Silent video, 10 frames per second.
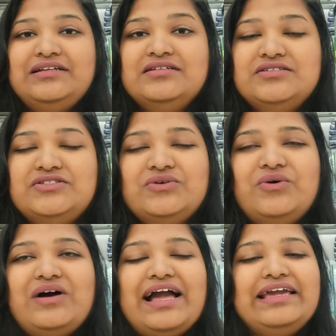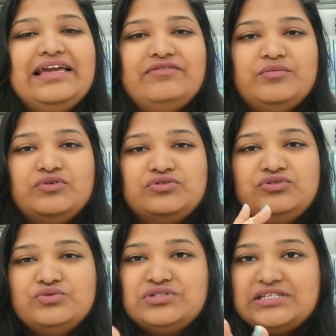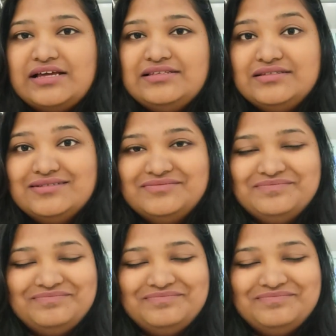it, so I gave the book 2 stars.